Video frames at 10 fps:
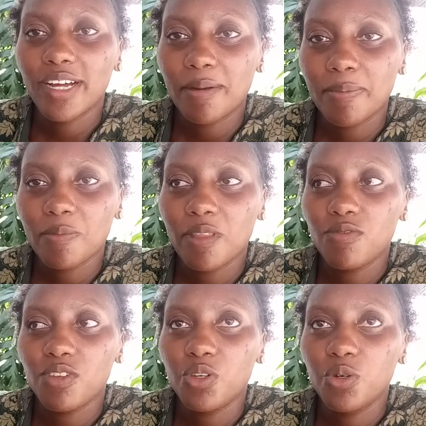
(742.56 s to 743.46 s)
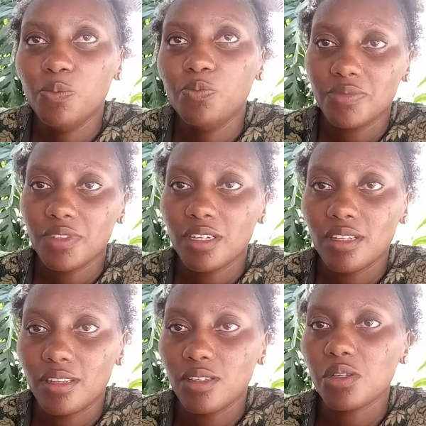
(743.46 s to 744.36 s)
i wrap up the video
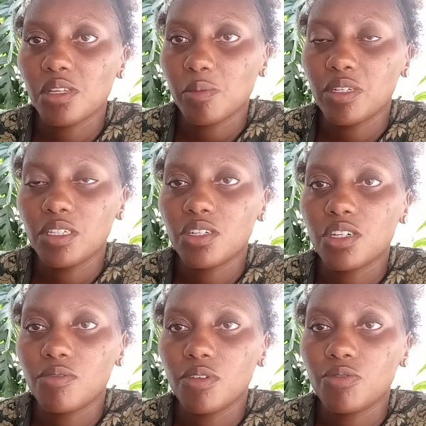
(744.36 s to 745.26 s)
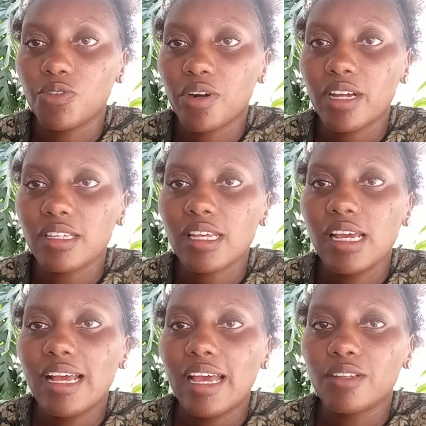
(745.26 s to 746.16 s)
this was a budget travel for us
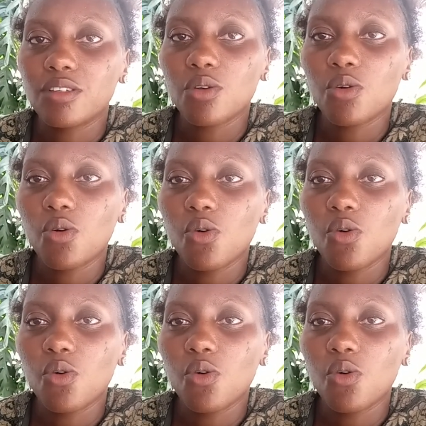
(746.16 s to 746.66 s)
and so